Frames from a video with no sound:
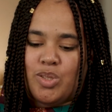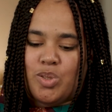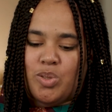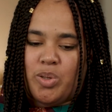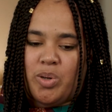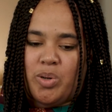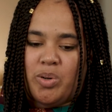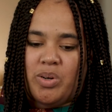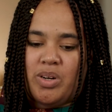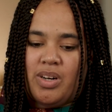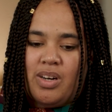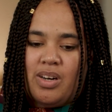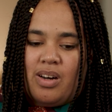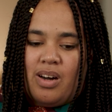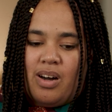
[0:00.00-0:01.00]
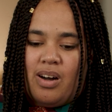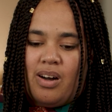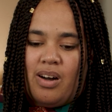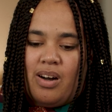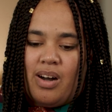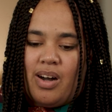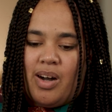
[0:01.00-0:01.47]
So
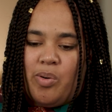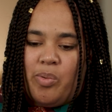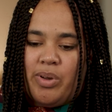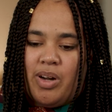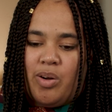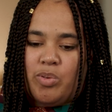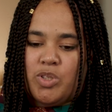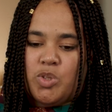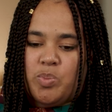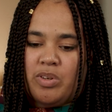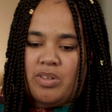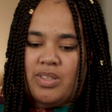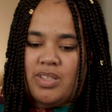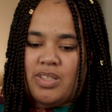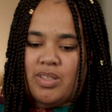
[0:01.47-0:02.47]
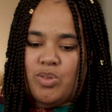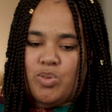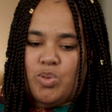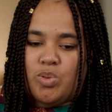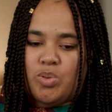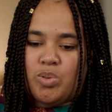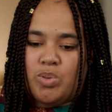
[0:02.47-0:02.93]
how we are responding
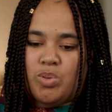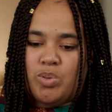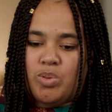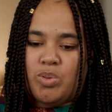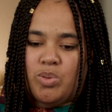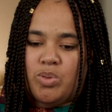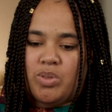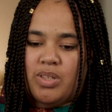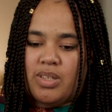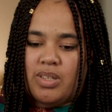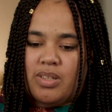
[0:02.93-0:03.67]
to